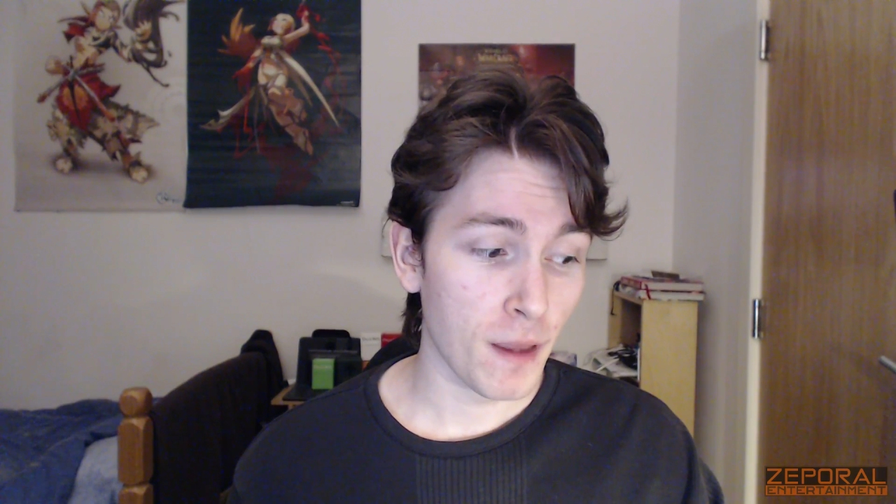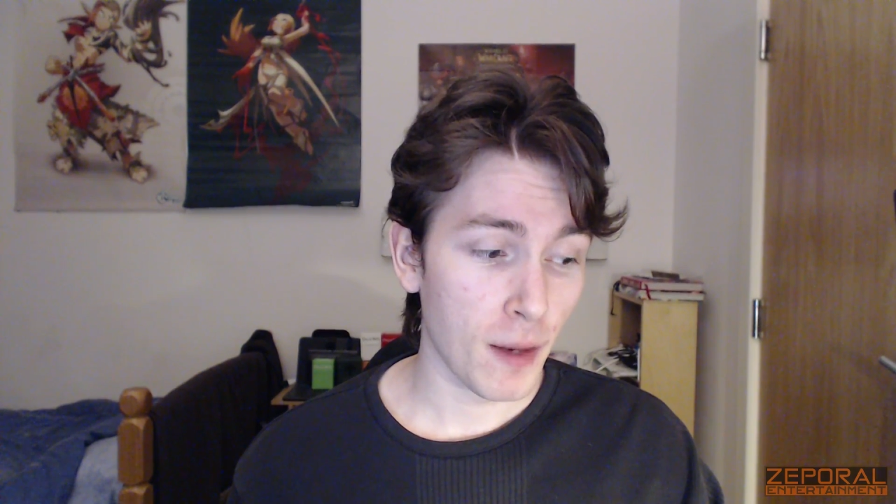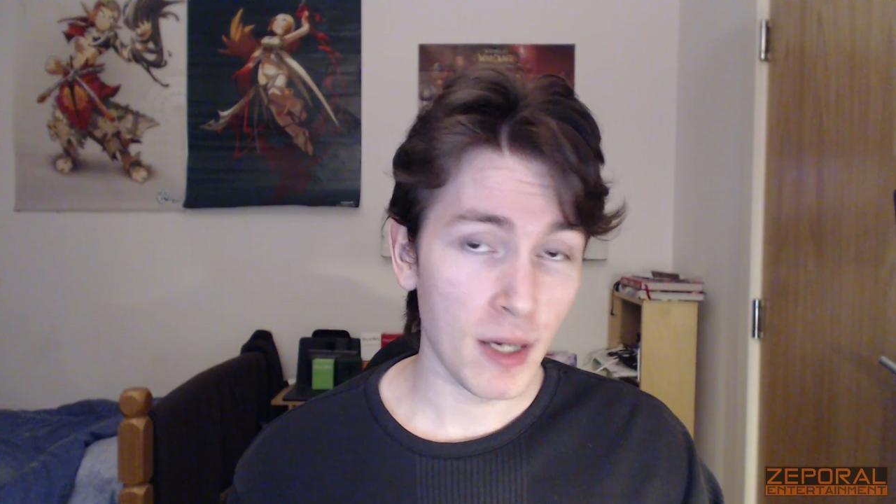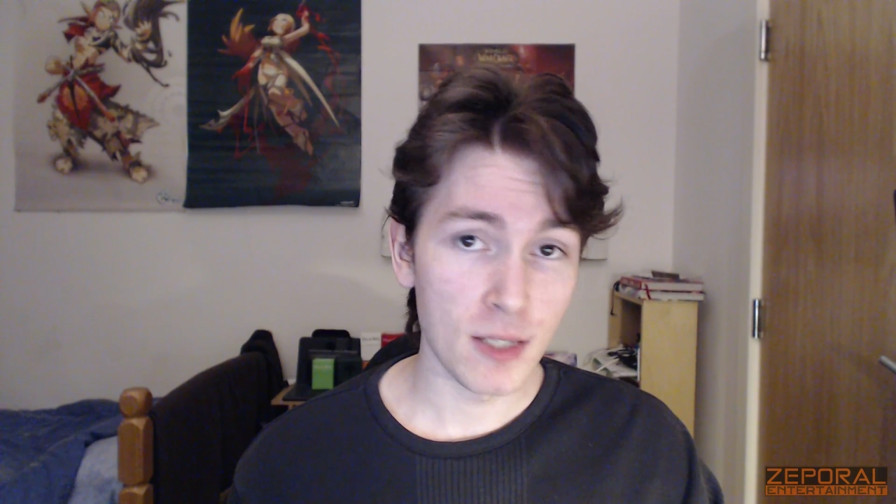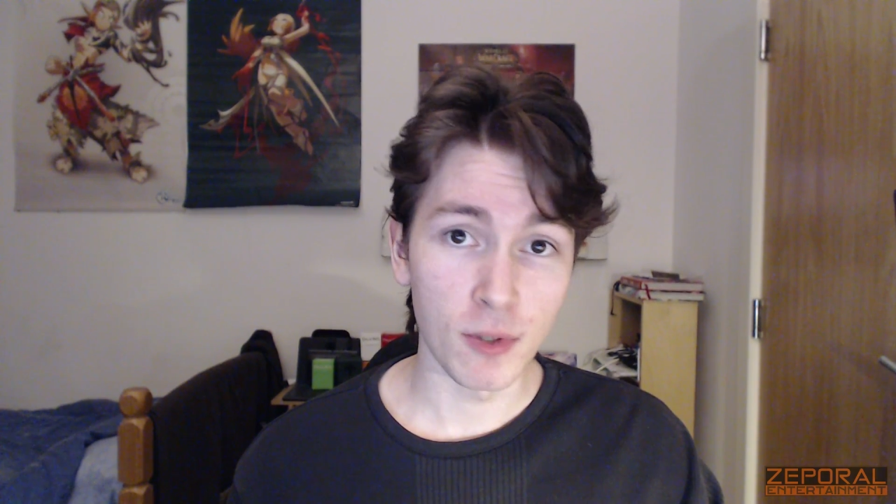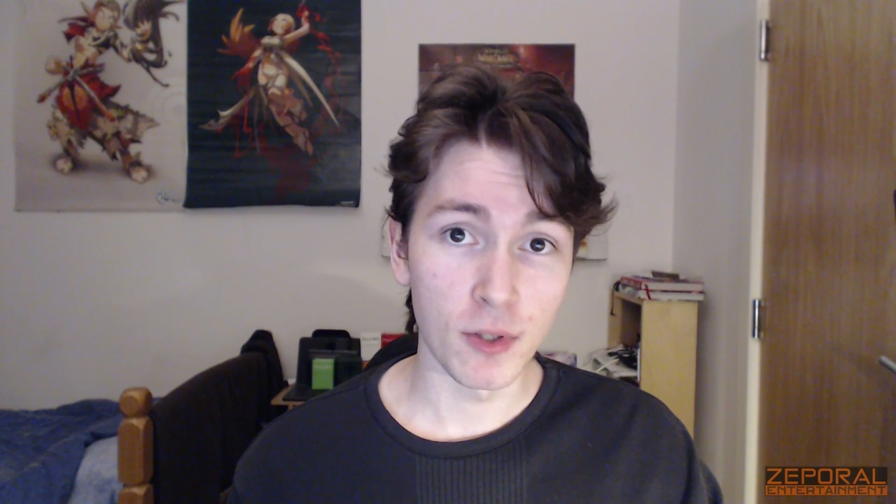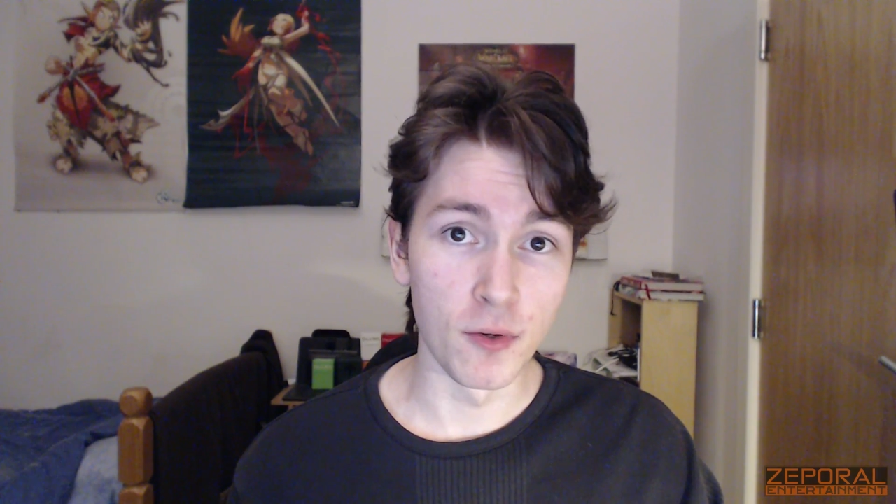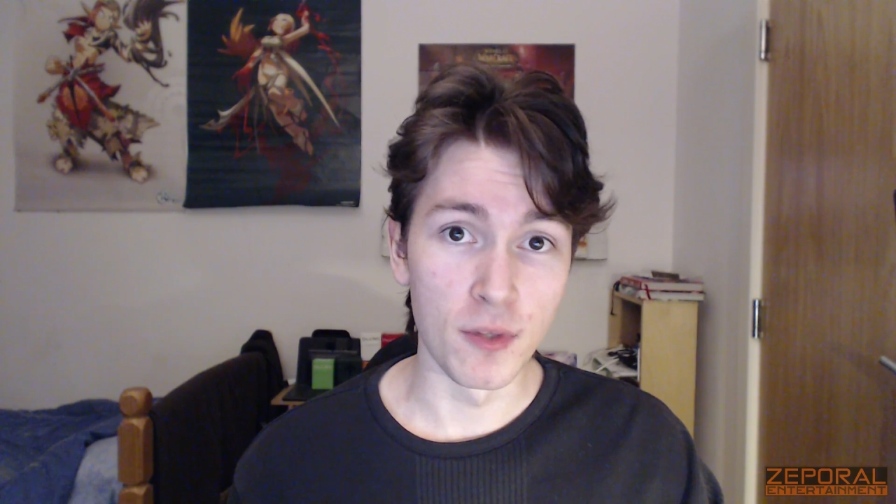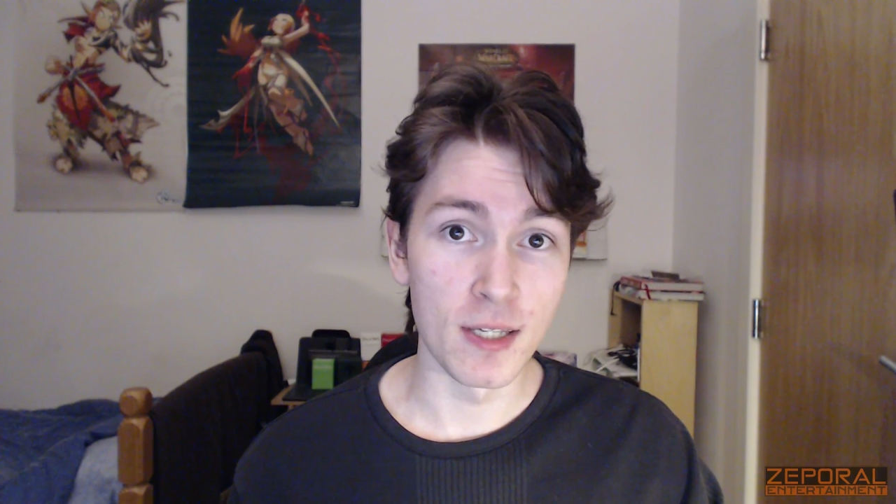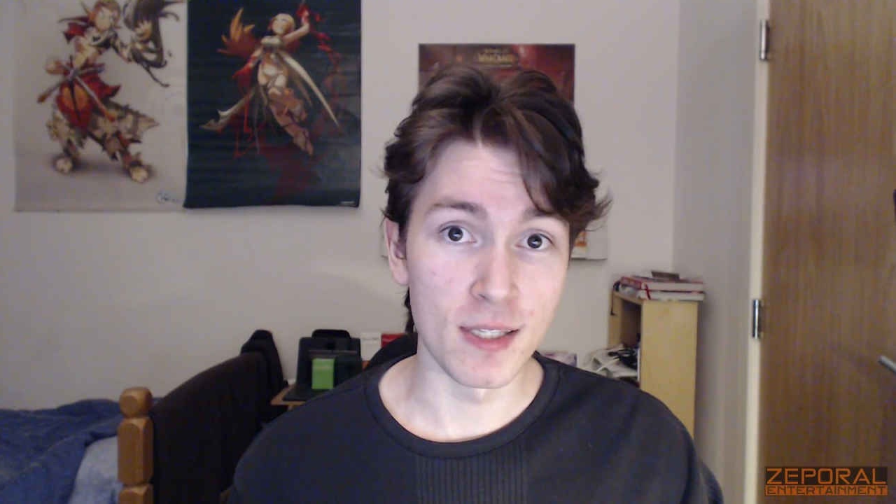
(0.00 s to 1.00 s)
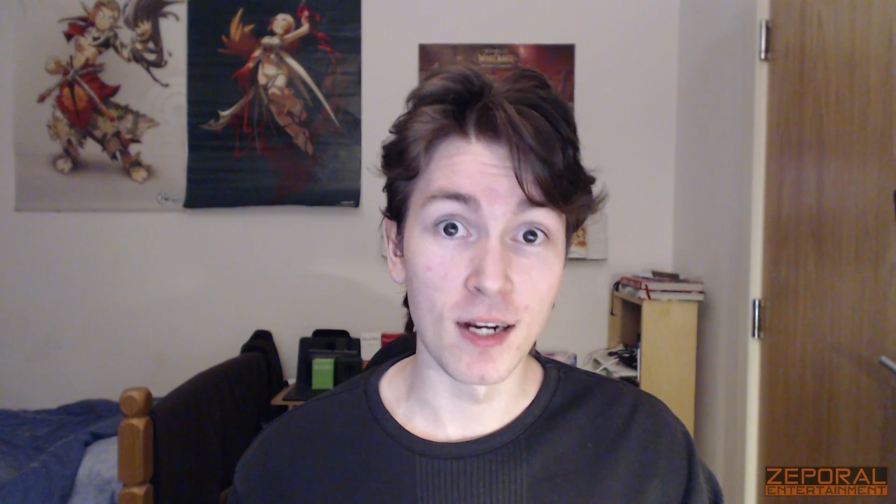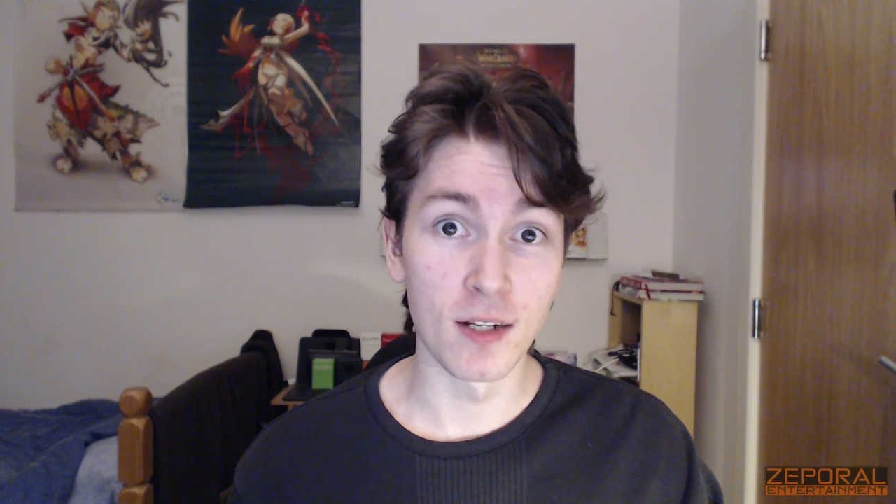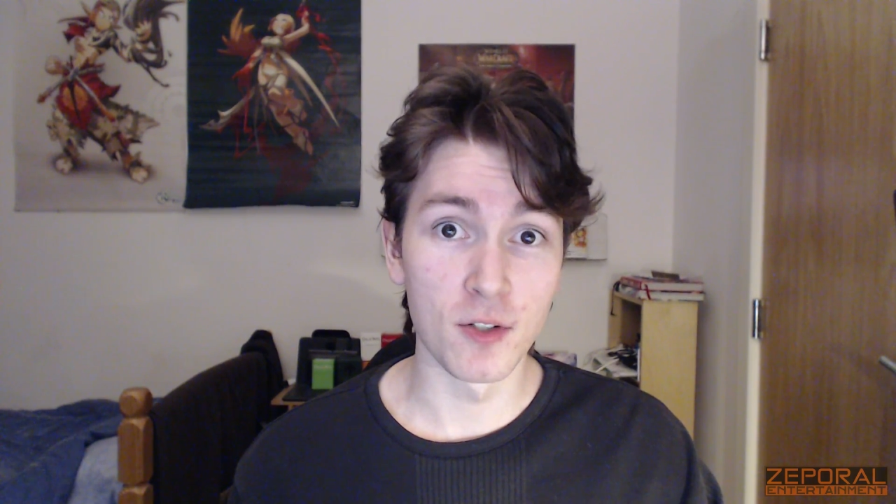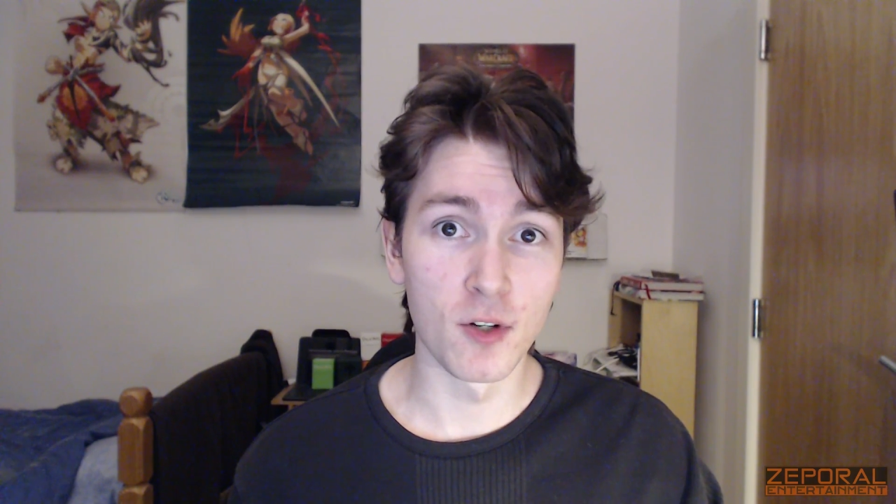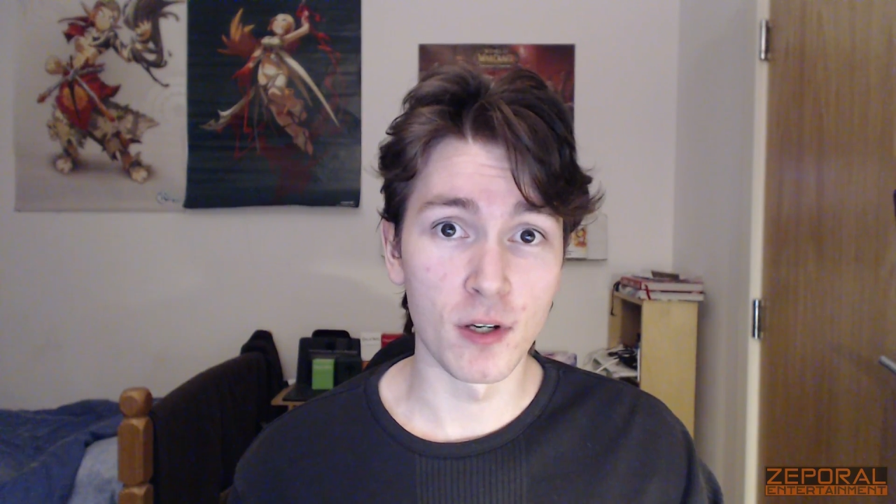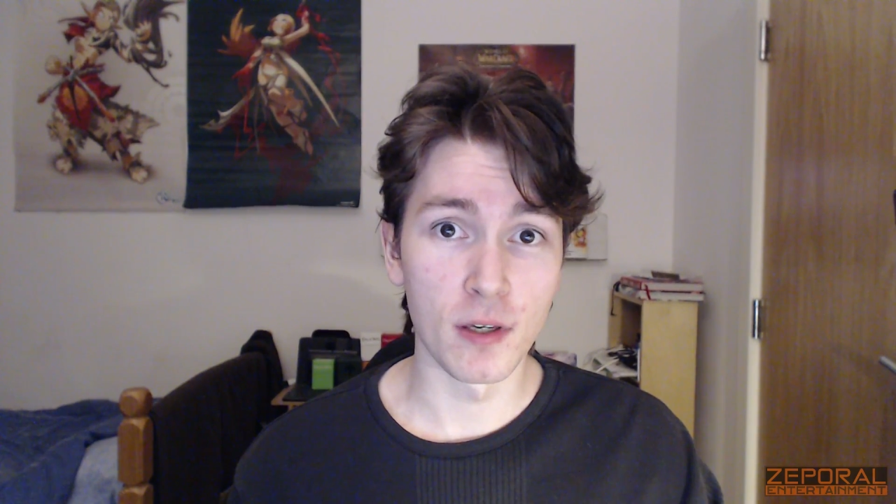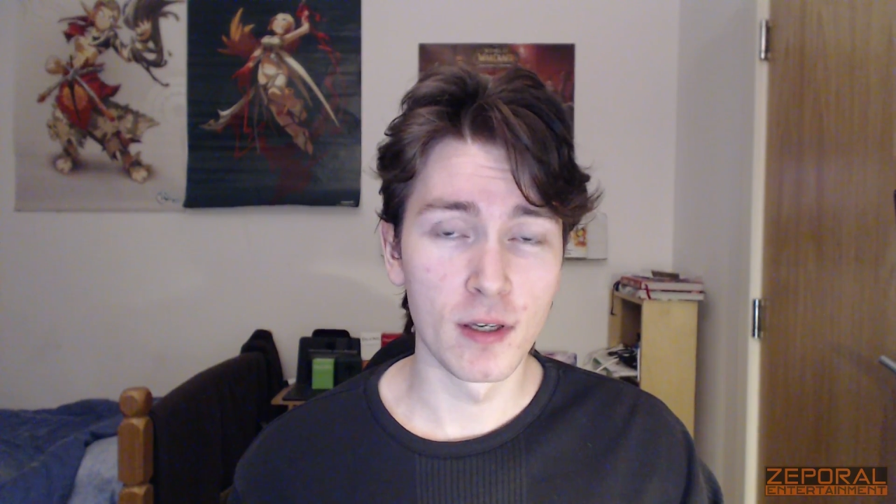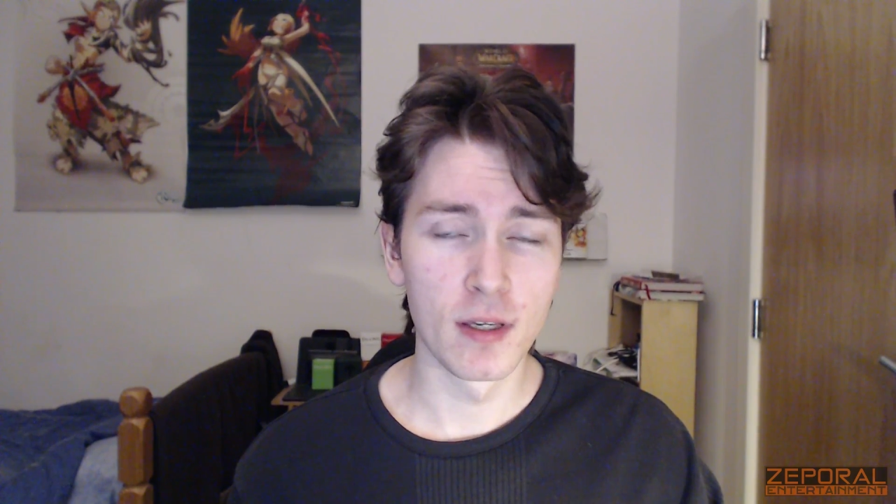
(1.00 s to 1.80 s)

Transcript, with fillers: I might as well do things that I enjoy,